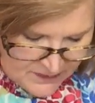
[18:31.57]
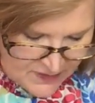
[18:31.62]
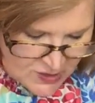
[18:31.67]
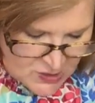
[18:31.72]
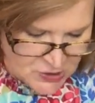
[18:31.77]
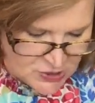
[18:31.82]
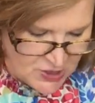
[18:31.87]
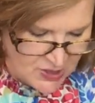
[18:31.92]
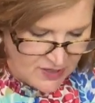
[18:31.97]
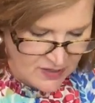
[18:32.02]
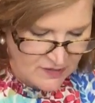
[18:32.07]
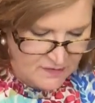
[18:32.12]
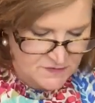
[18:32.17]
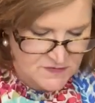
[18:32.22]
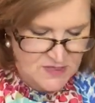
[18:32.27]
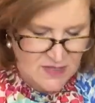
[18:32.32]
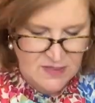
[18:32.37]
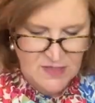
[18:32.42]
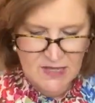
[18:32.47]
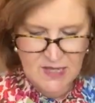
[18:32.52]
She
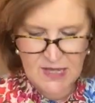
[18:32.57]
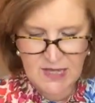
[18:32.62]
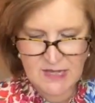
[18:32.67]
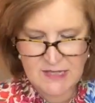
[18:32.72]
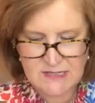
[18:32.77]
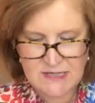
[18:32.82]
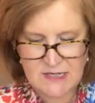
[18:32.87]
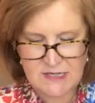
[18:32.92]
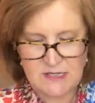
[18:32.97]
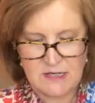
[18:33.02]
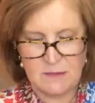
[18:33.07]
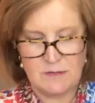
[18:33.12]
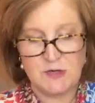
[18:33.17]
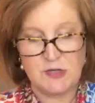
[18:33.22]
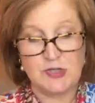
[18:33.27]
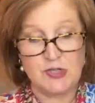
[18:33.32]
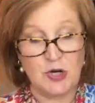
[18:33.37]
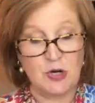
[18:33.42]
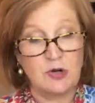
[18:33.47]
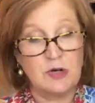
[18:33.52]
gives the kids some
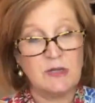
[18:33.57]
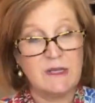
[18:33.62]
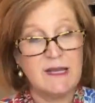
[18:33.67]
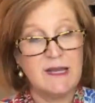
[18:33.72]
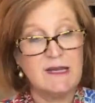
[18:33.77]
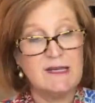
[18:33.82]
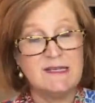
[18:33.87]
journaling